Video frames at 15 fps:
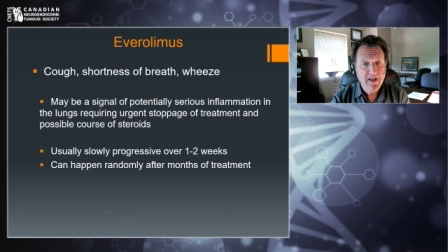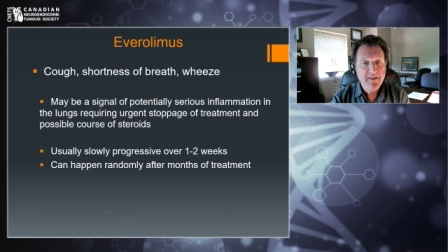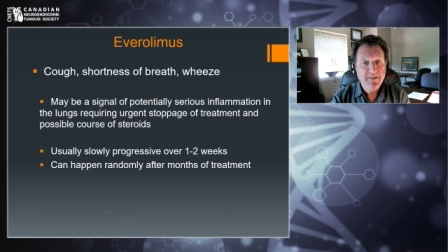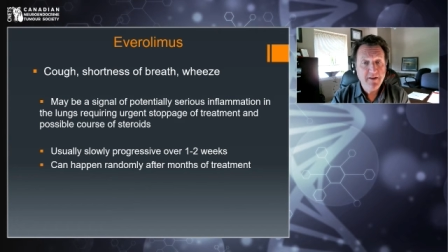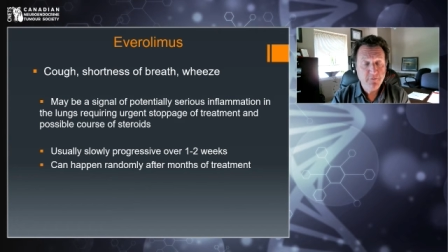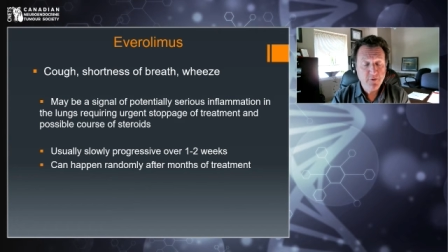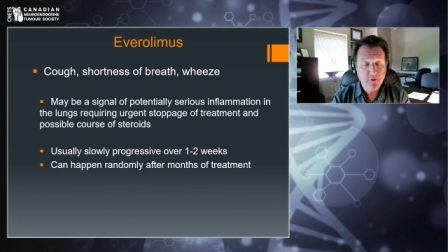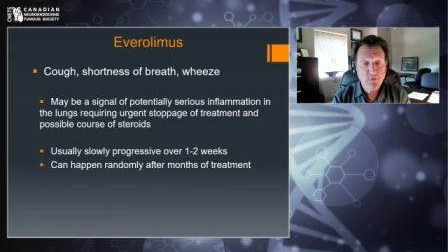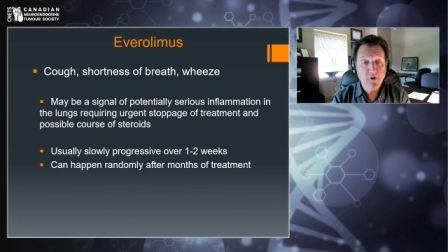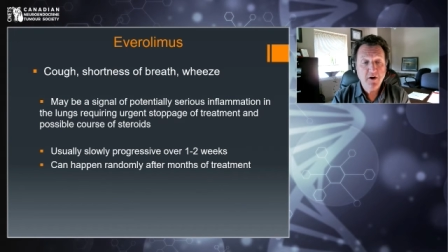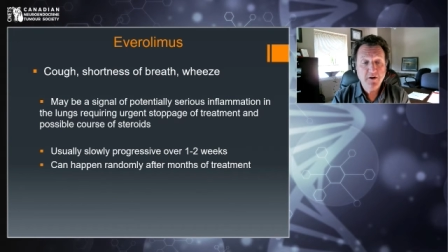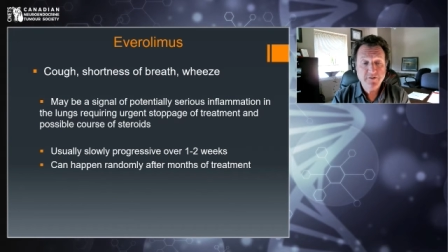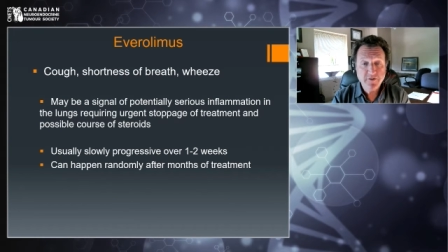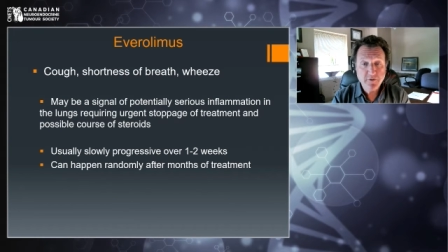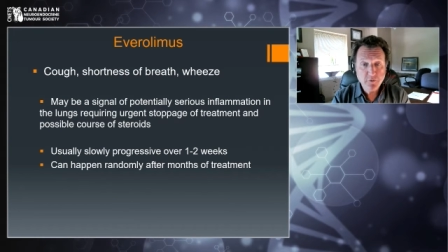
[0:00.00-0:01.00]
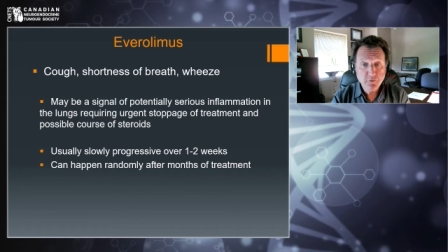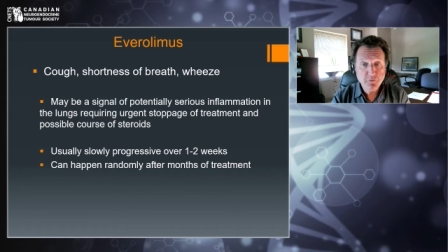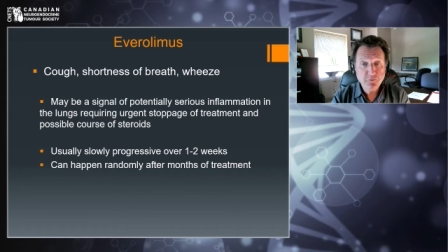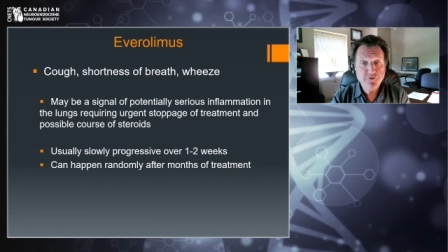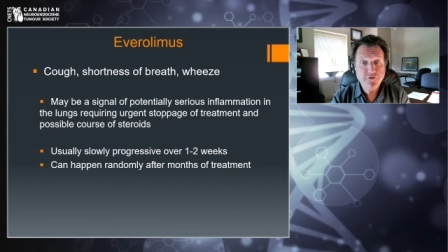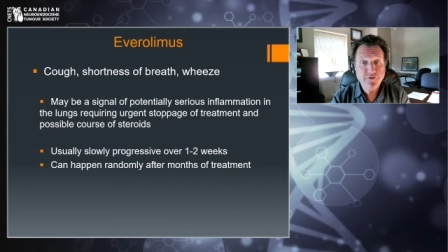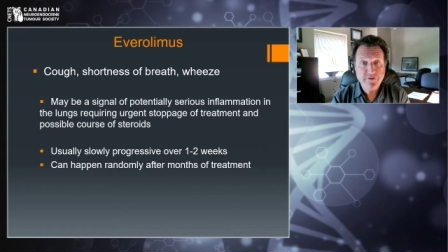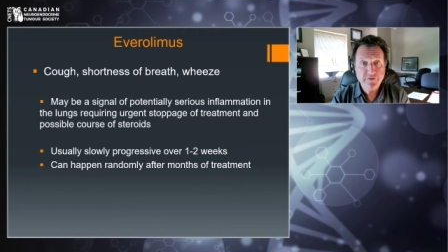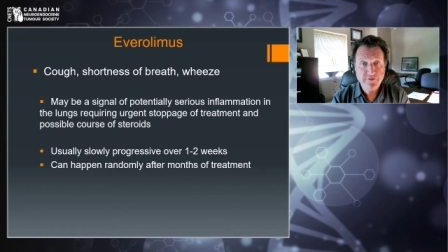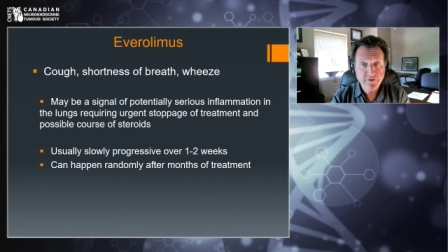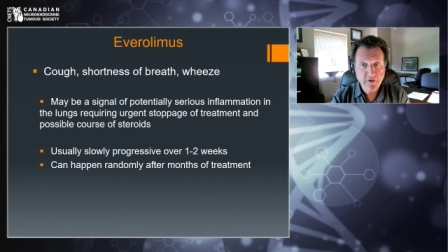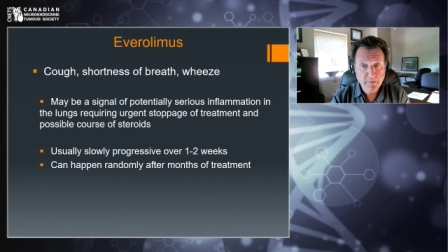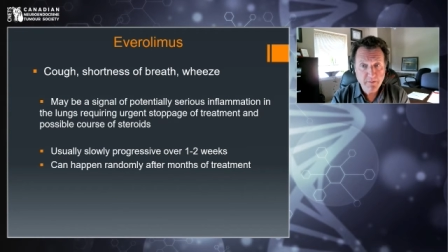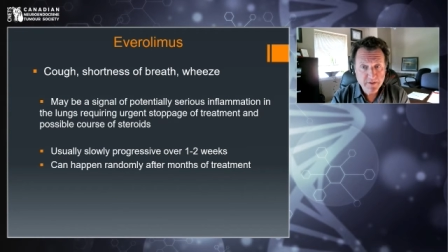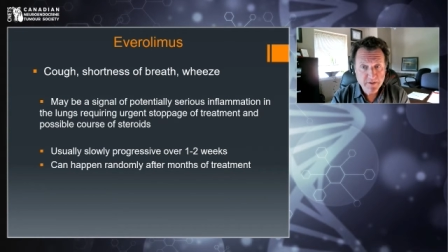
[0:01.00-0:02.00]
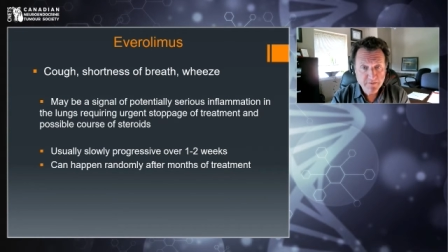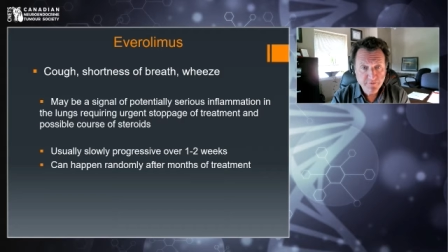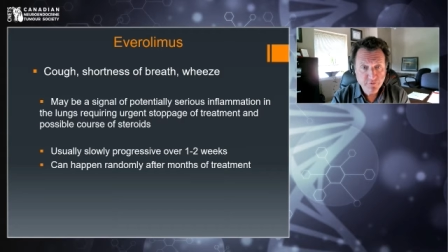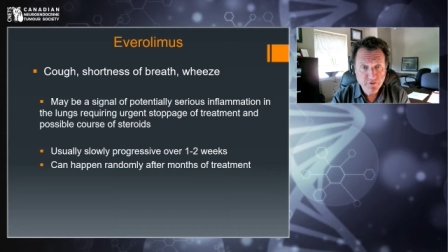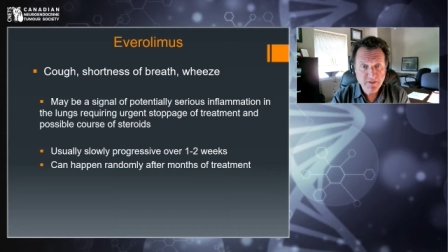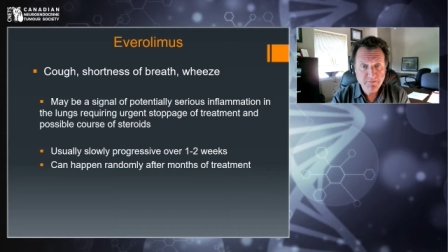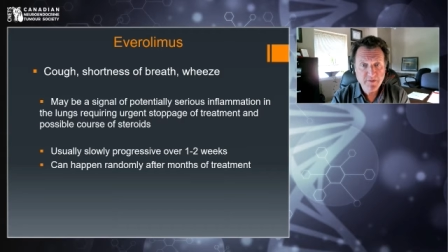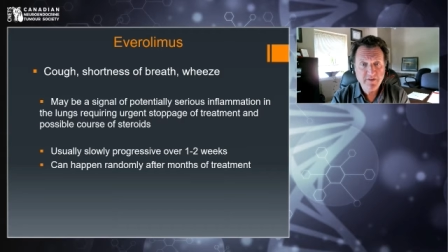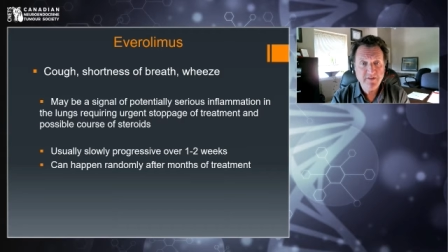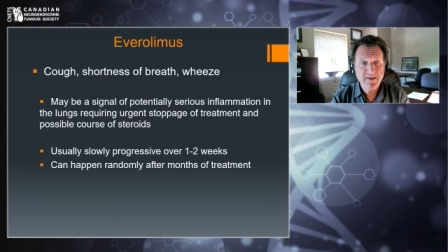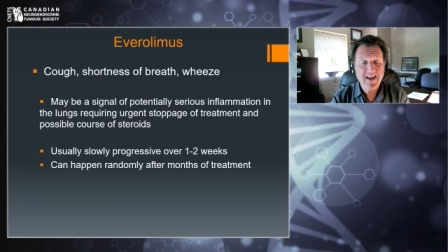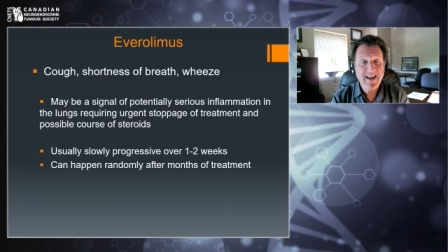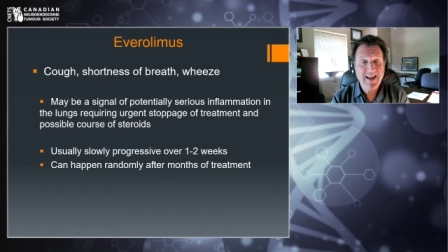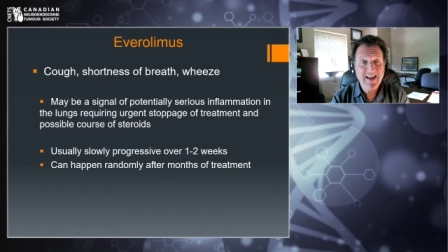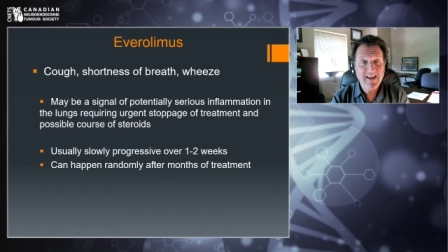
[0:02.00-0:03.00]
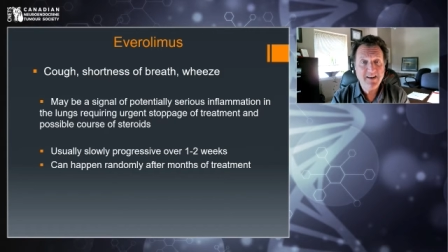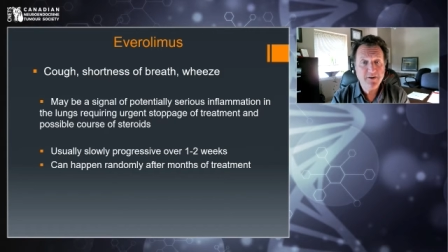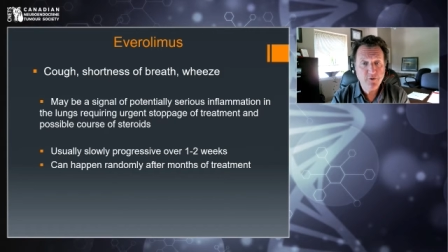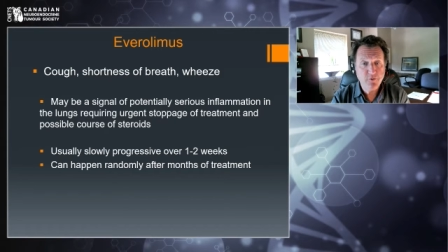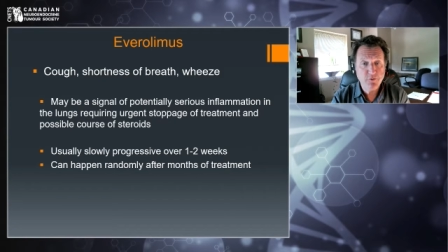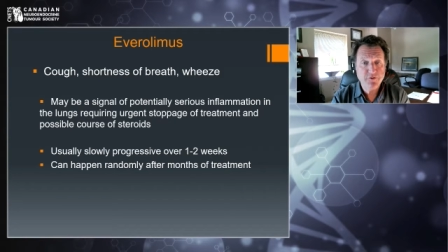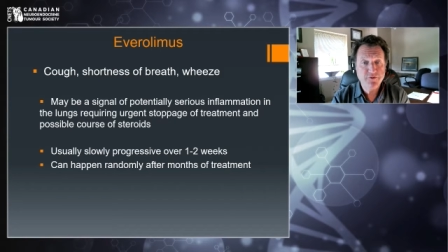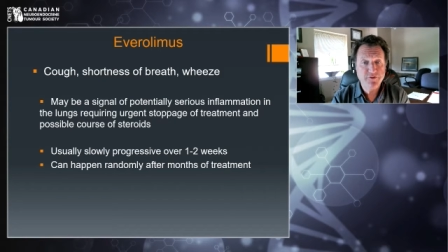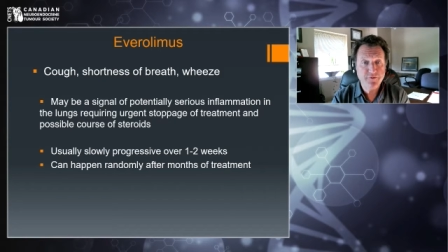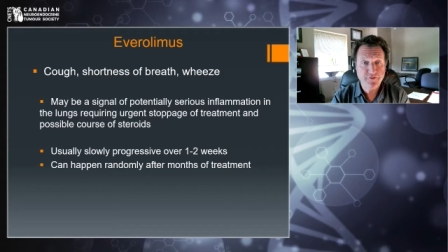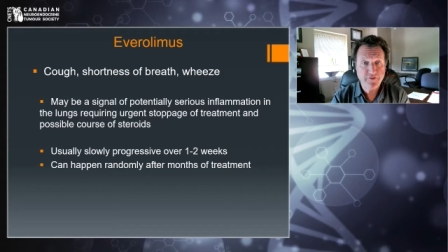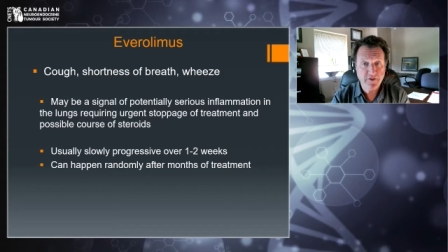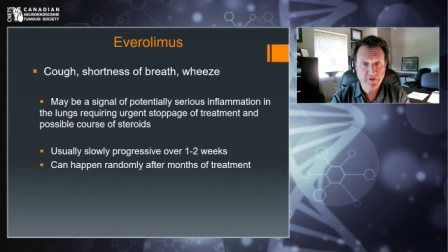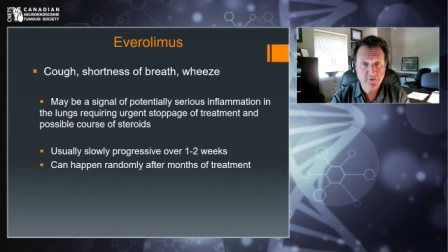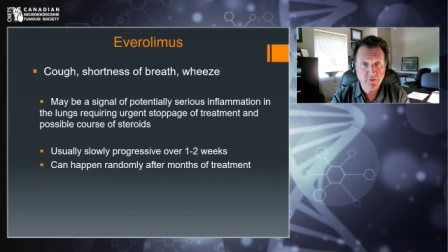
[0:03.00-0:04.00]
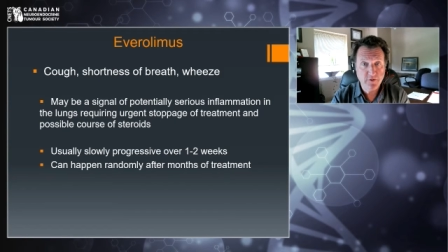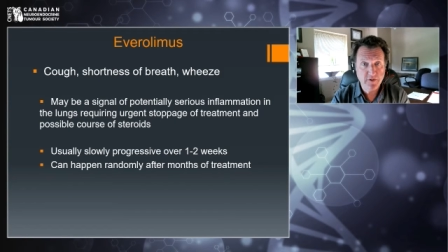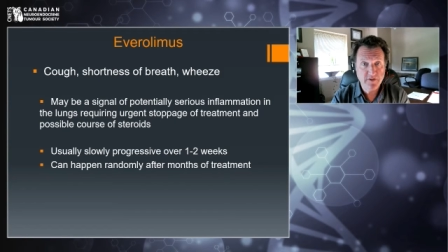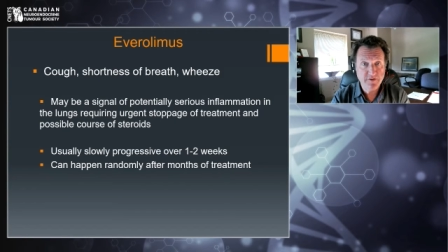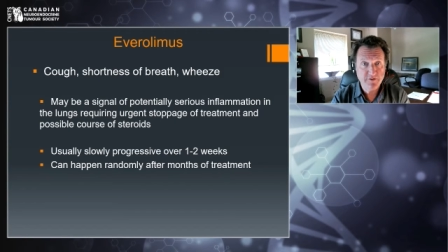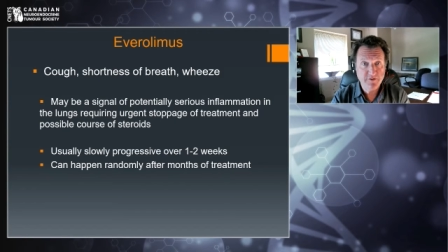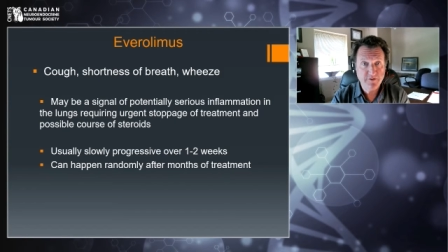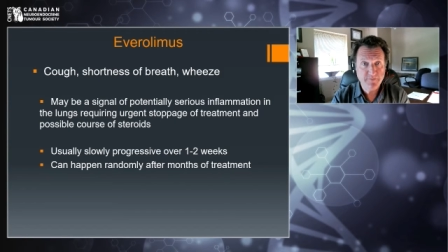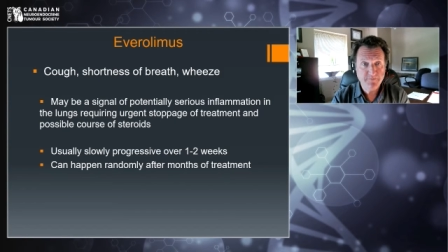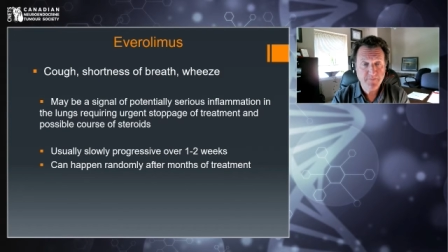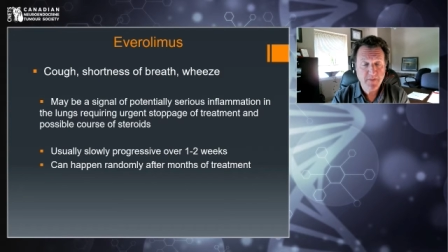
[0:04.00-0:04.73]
that requires an urgent stopping of treatment and a course of steroids.